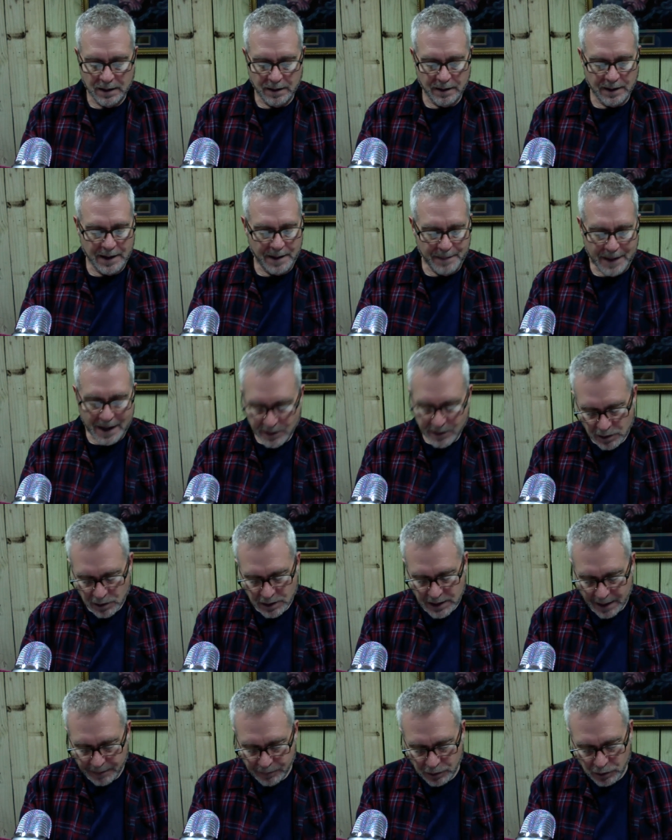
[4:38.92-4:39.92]
that Matthew
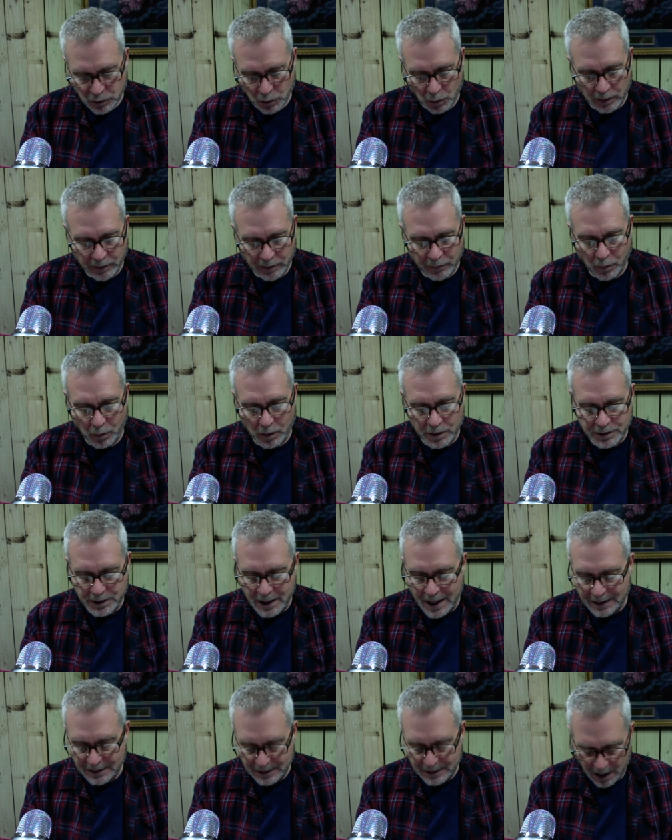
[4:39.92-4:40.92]
chapter 24 is
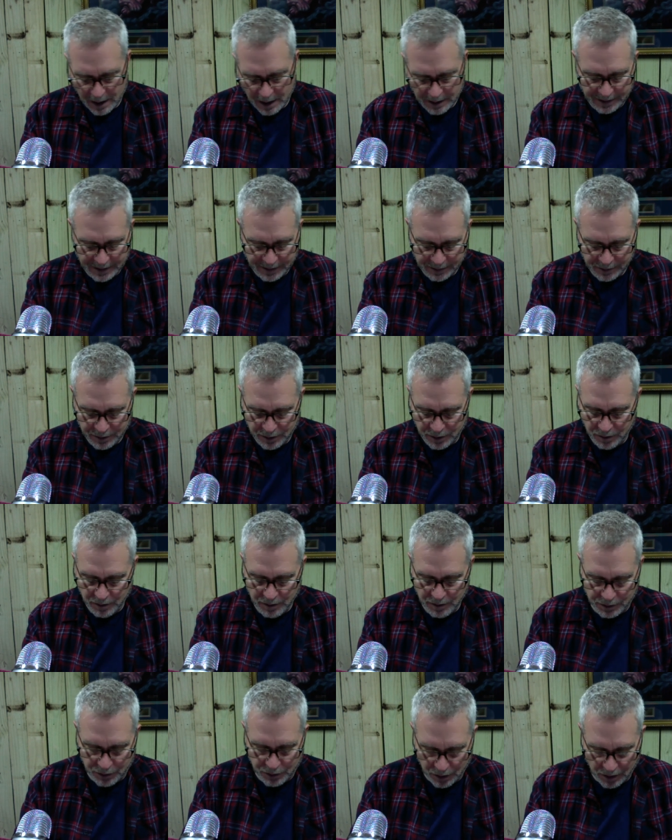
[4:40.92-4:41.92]
not talking to
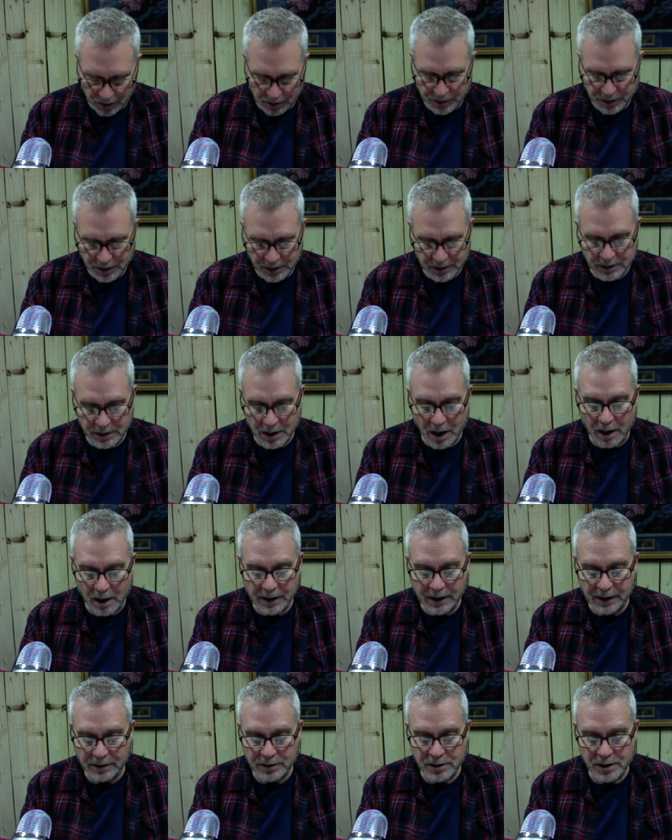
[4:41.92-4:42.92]
the church, it's
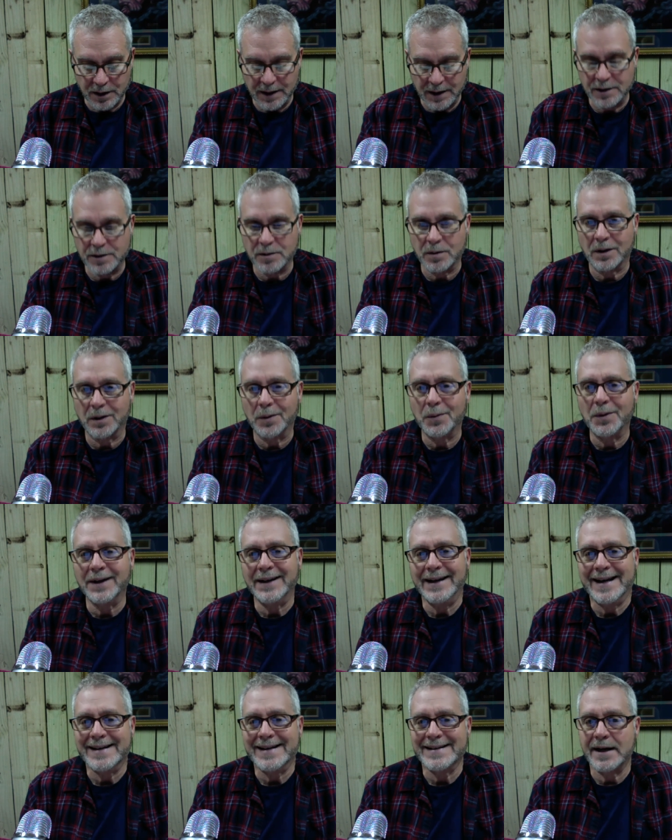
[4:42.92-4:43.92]
talking to Israel. Well,
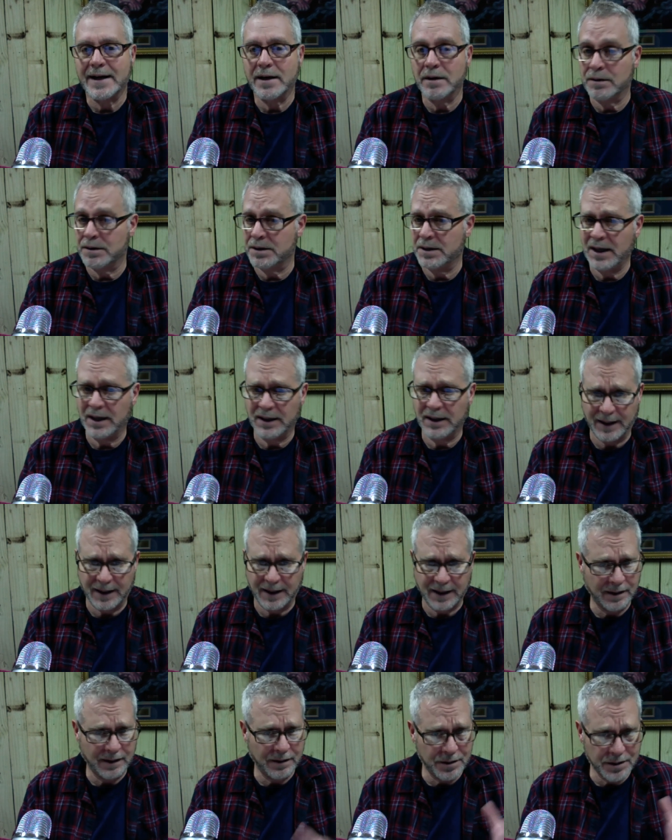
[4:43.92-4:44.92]
yes, I understand
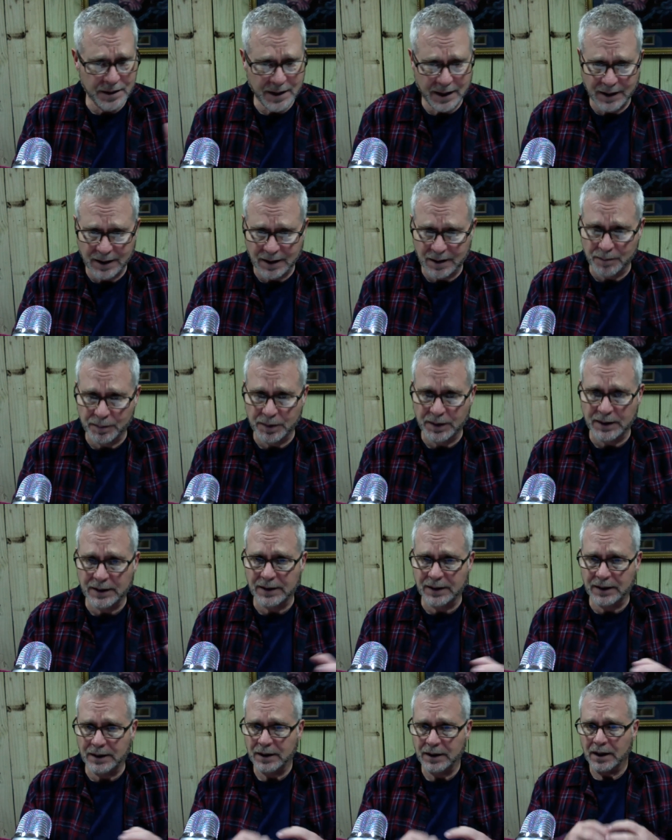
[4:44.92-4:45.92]
that. I understand it
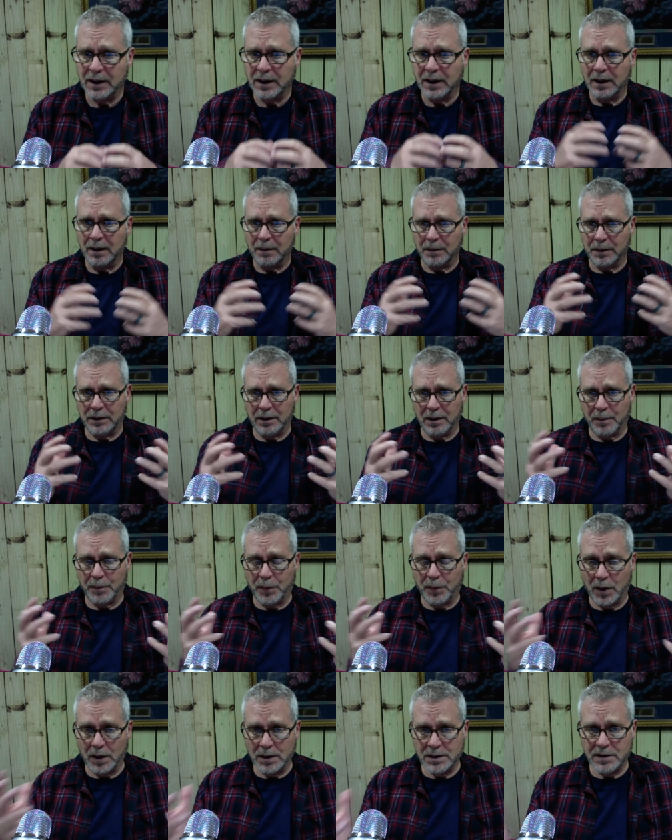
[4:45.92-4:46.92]
completely. But there are
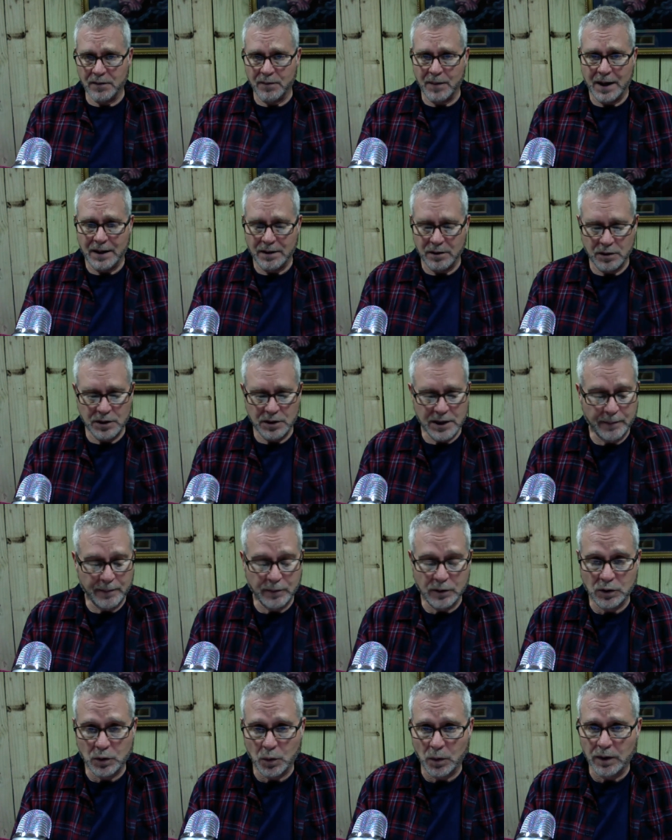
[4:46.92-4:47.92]
parts of Matthew
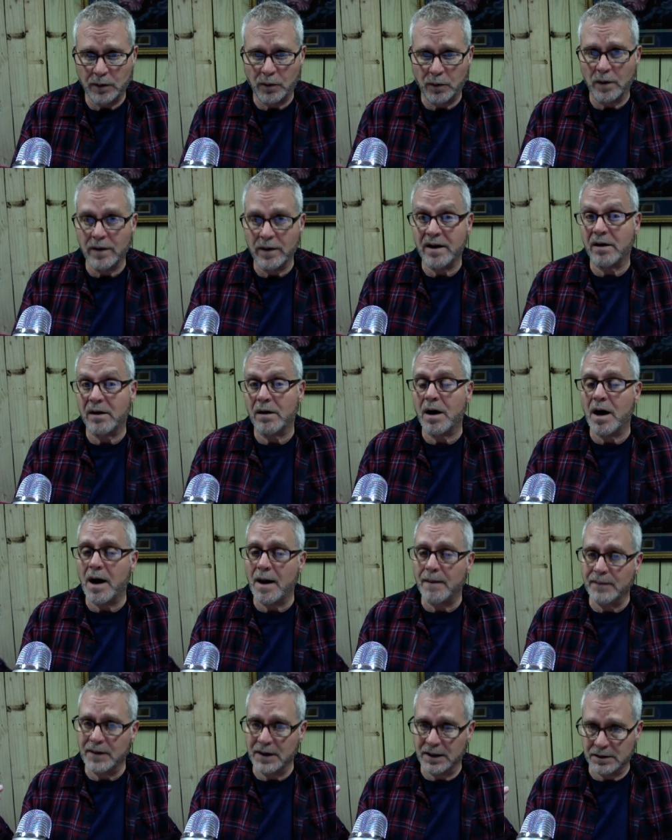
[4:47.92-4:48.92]
chapter 24 that are
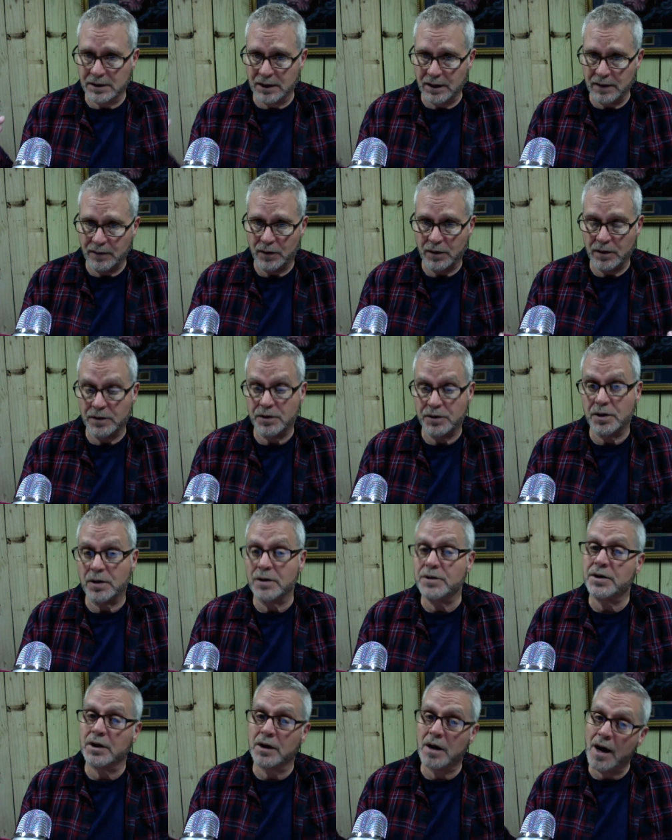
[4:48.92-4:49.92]
obviously for the
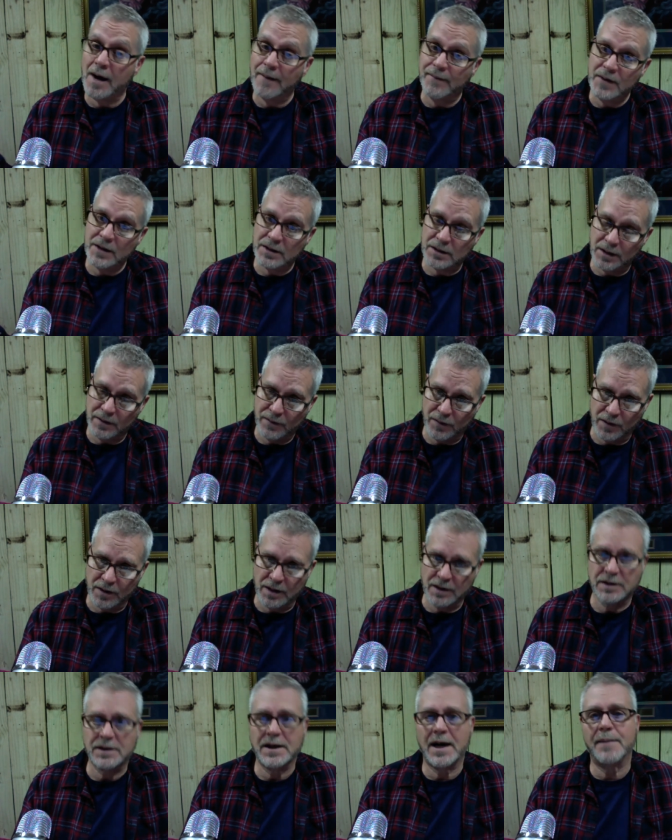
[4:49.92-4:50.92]
church and obviously for
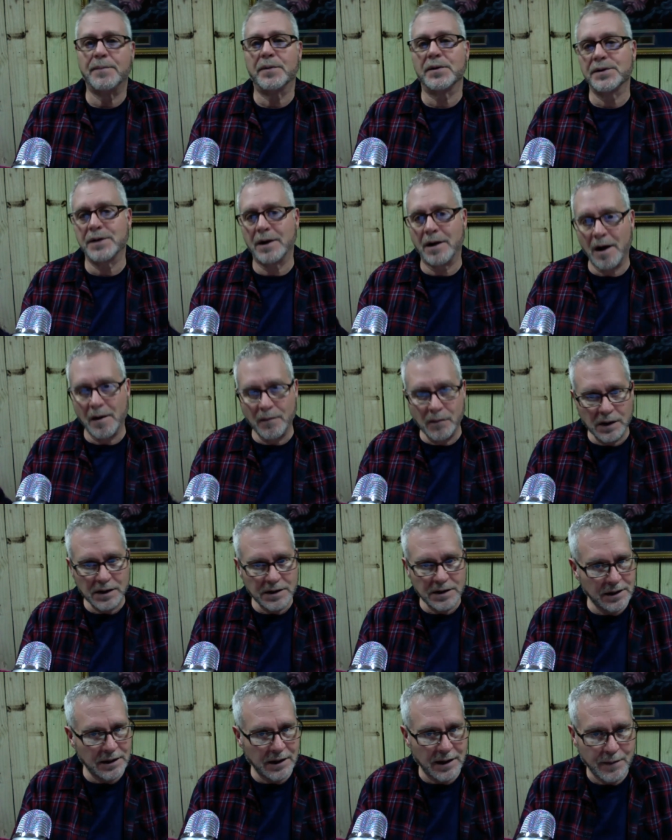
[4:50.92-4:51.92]
the disciples and
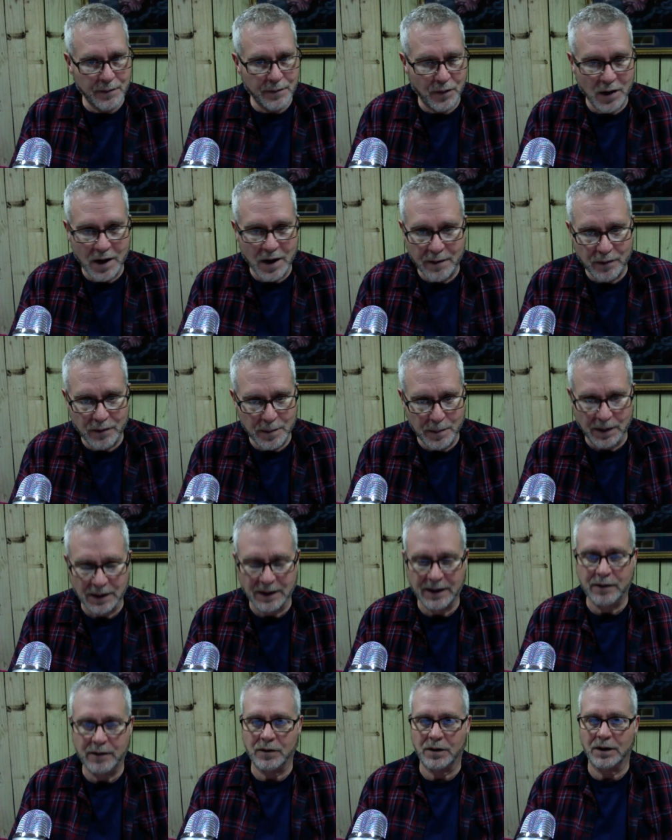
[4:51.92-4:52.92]
obviously for every
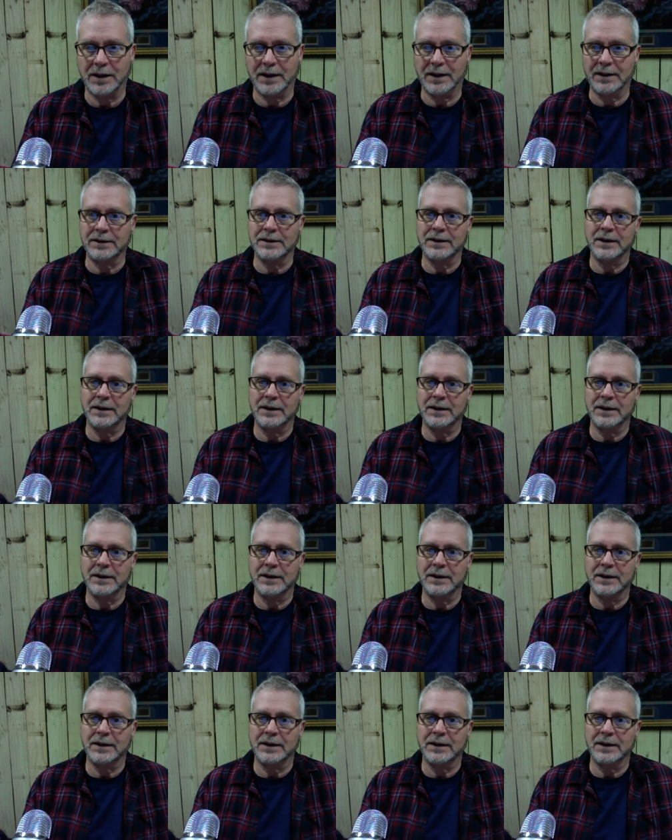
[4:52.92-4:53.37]
believer.